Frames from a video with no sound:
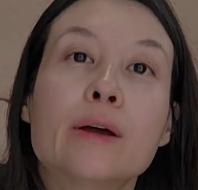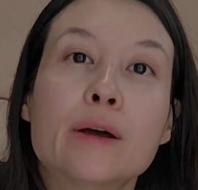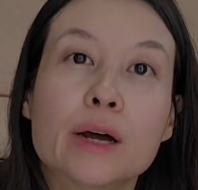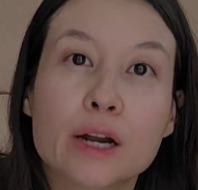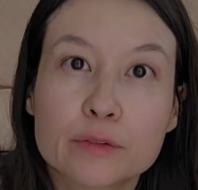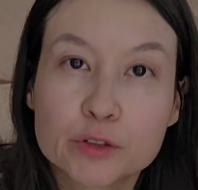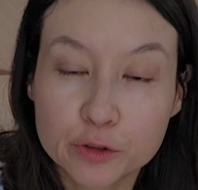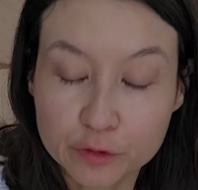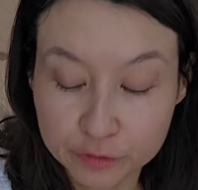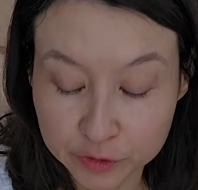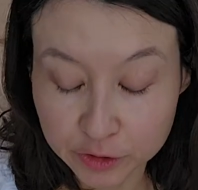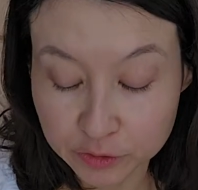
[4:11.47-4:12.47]
after the
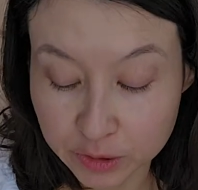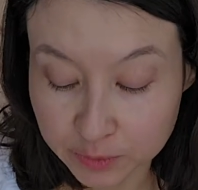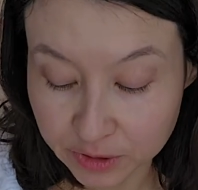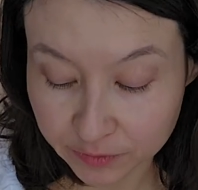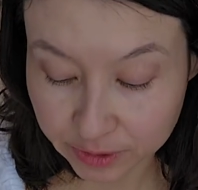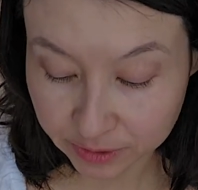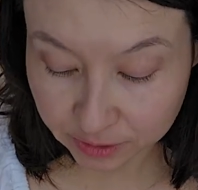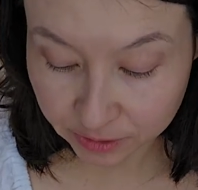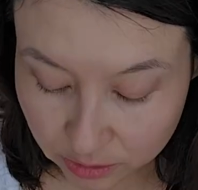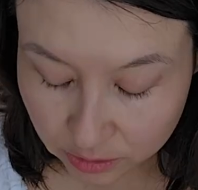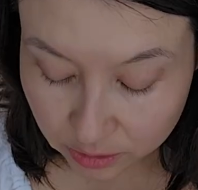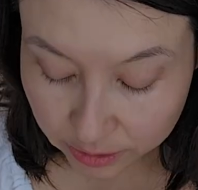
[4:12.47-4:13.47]
first rabies
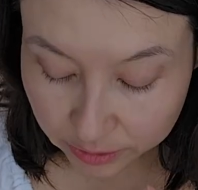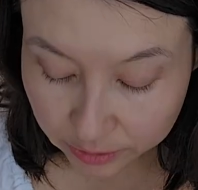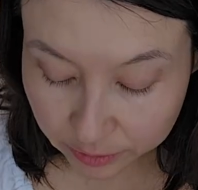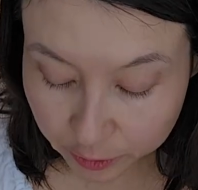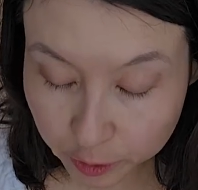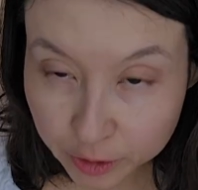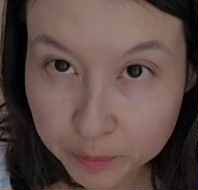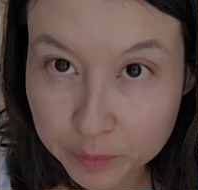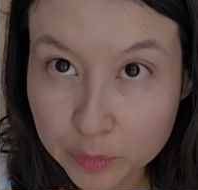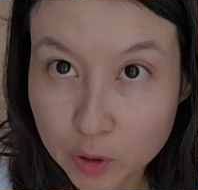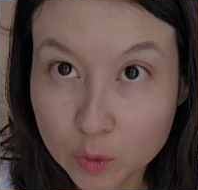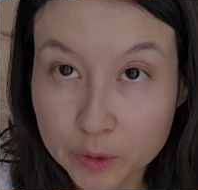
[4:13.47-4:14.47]
vaccine. Another
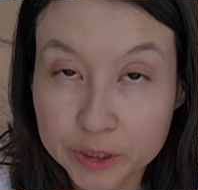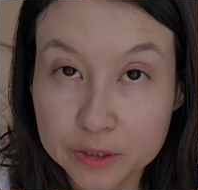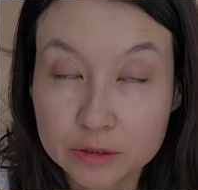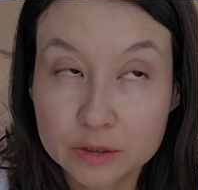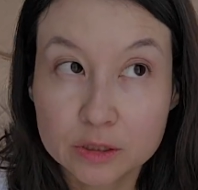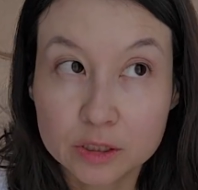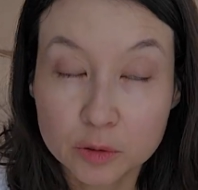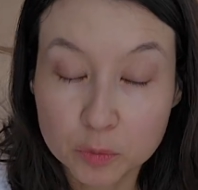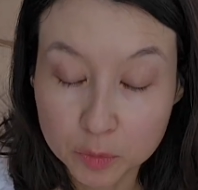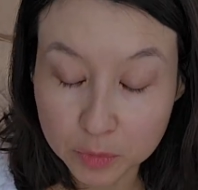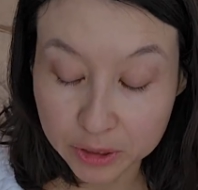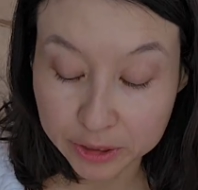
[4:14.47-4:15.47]
point to keep
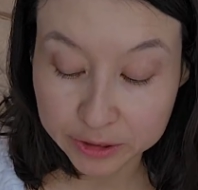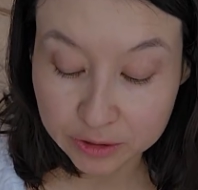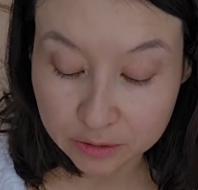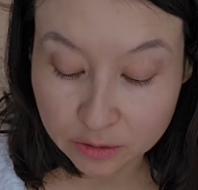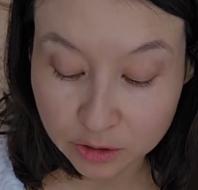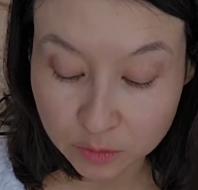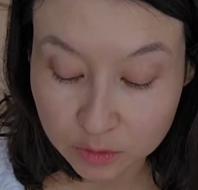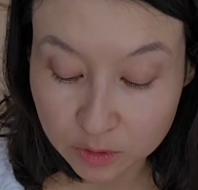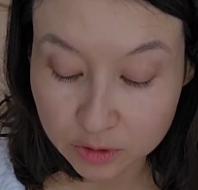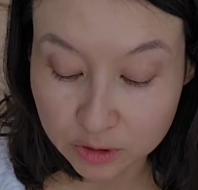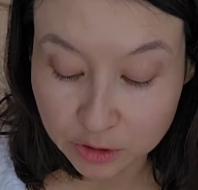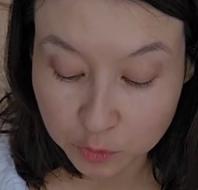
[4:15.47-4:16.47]
in mind, this
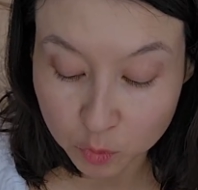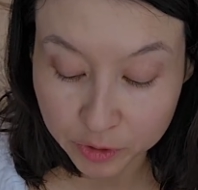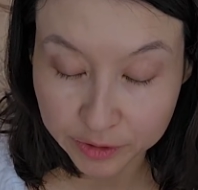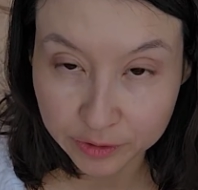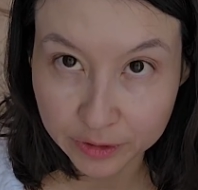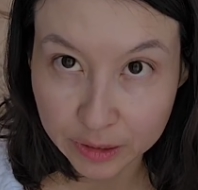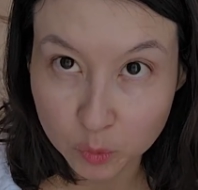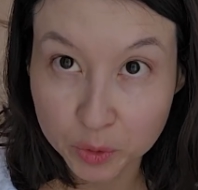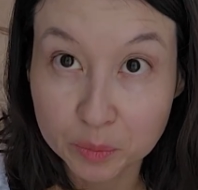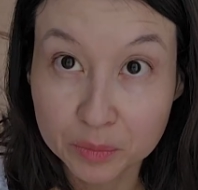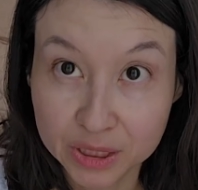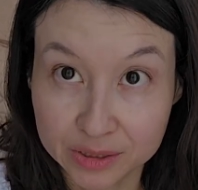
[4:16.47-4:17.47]
one is one that we
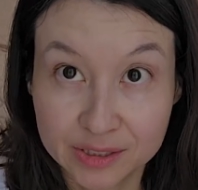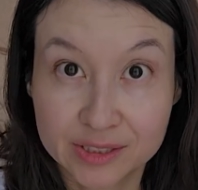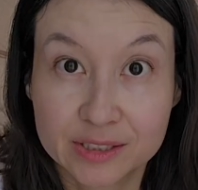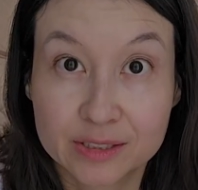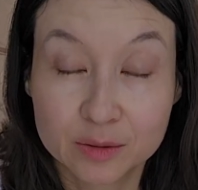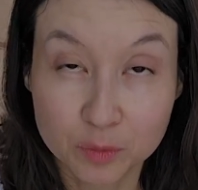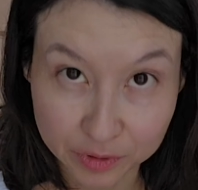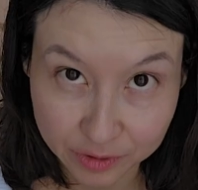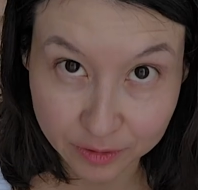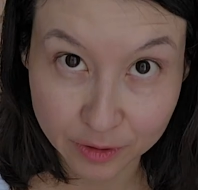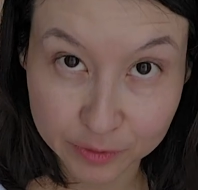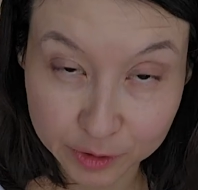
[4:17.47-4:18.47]
missed with
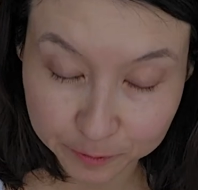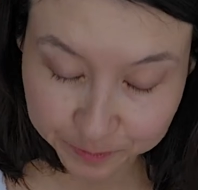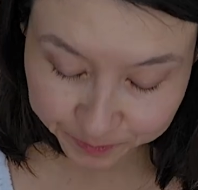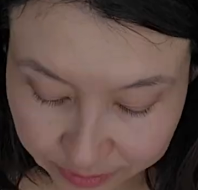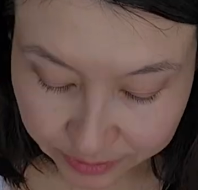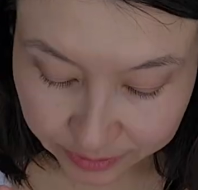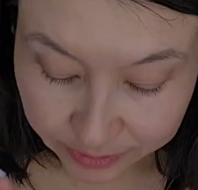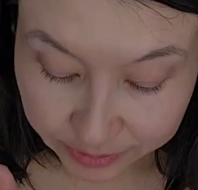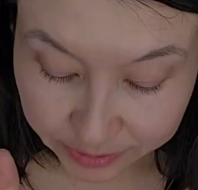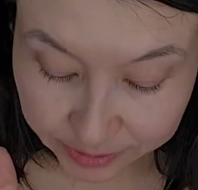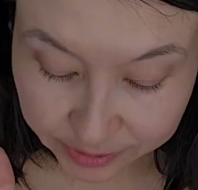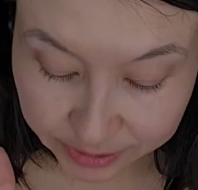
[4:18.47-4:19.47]
11.
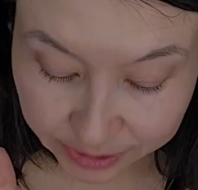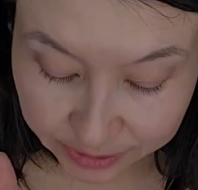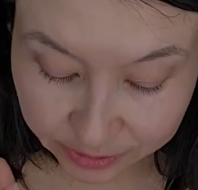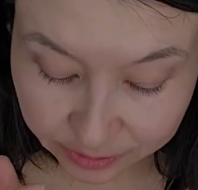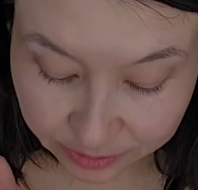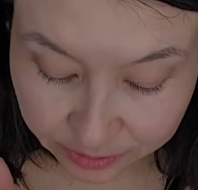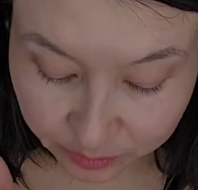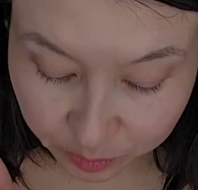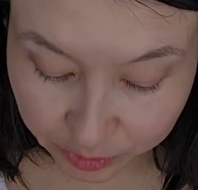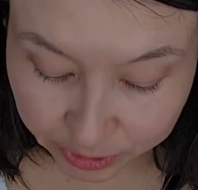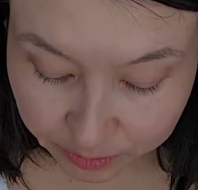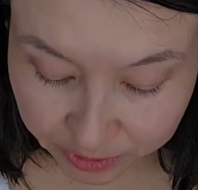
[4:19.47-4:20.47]
The second
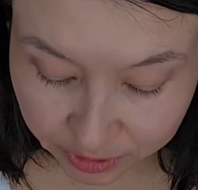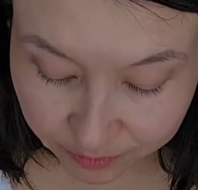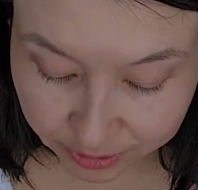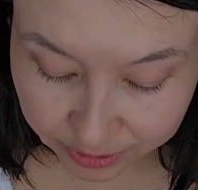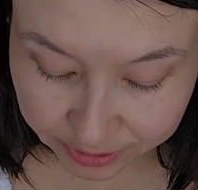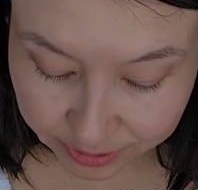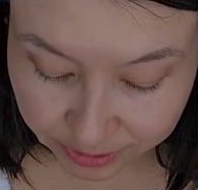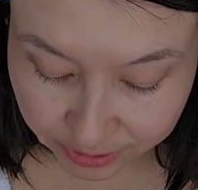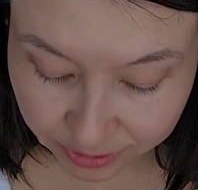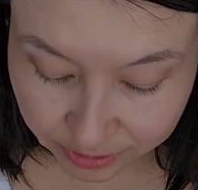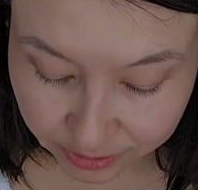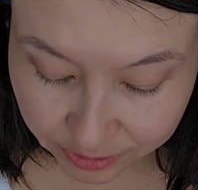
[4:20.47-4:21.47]
rabies
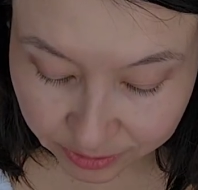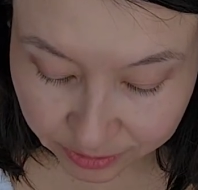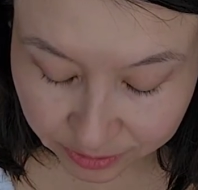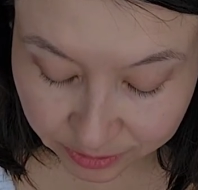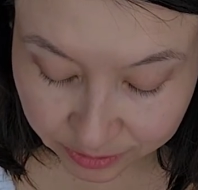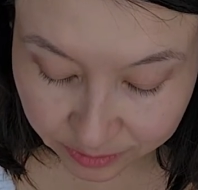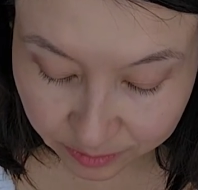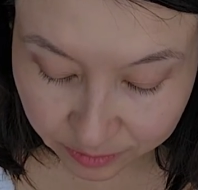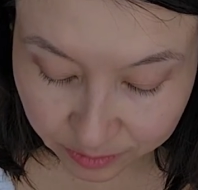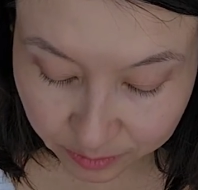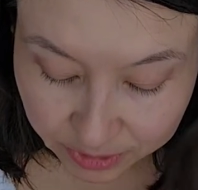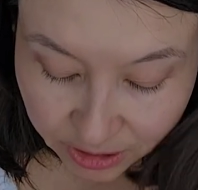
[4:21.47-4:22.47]
vaccine
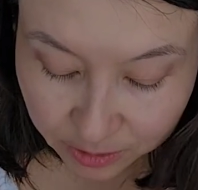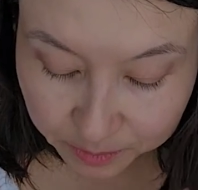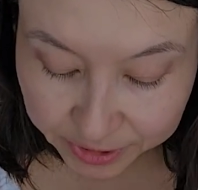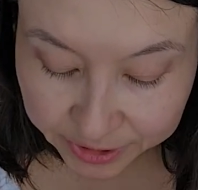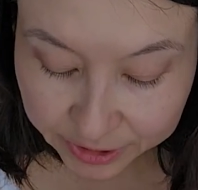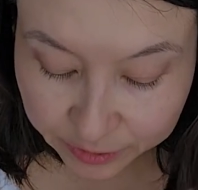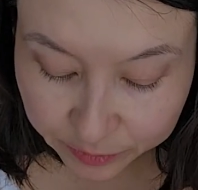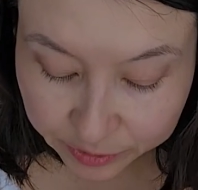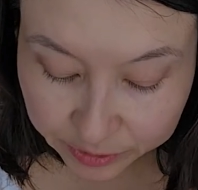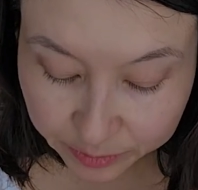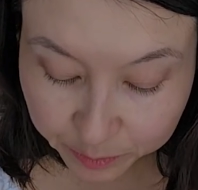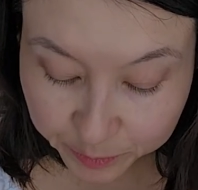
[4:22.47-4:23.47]
must be
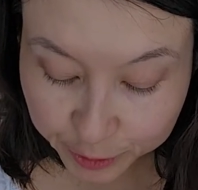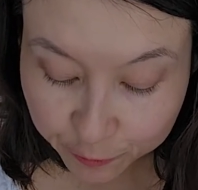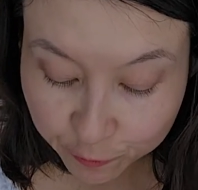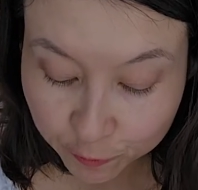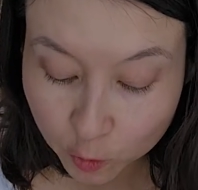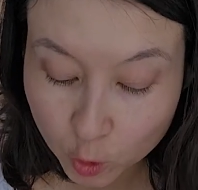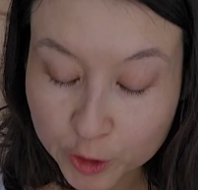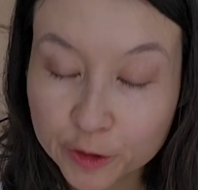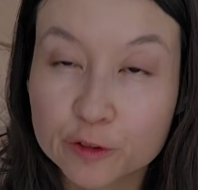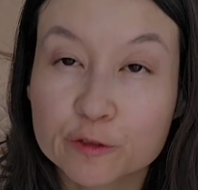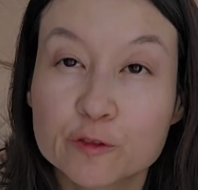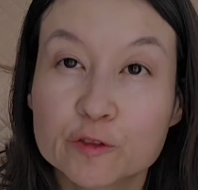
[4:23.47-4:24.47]
given before
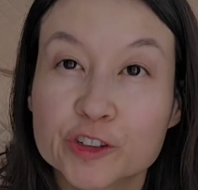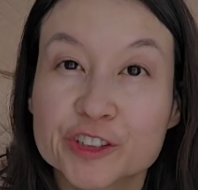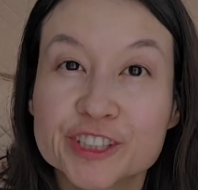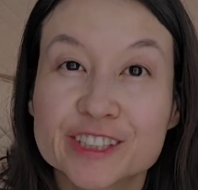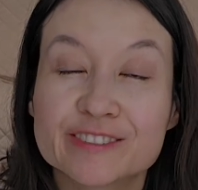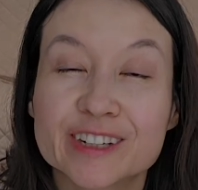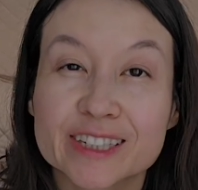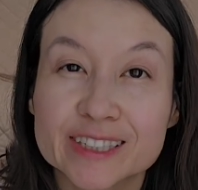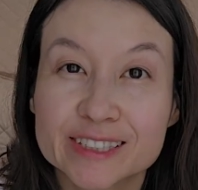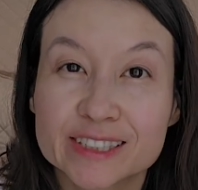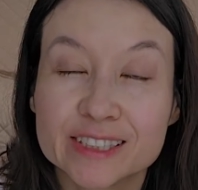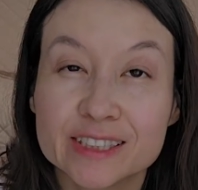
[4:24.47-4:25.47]
the first
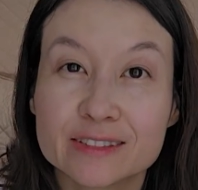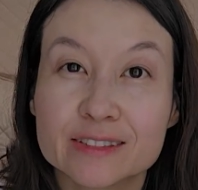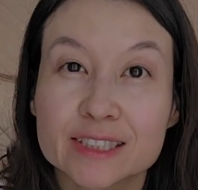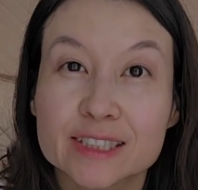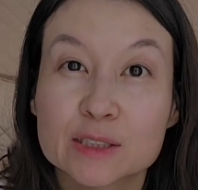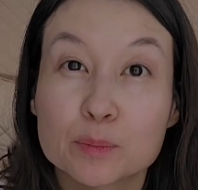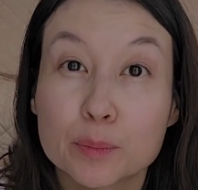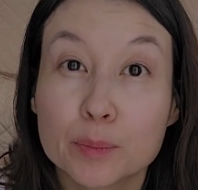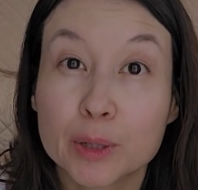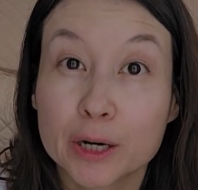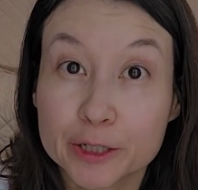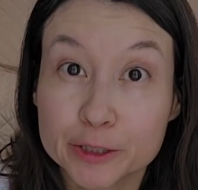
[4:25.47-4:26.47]
vaccine
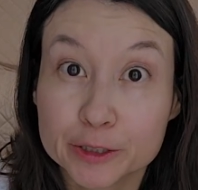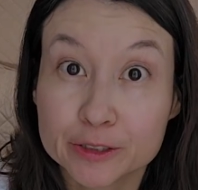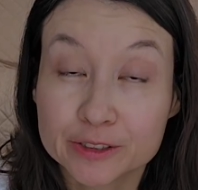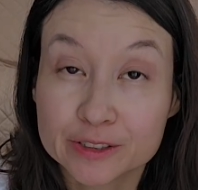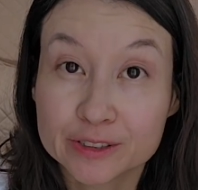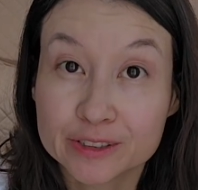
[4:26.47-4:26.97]
expires.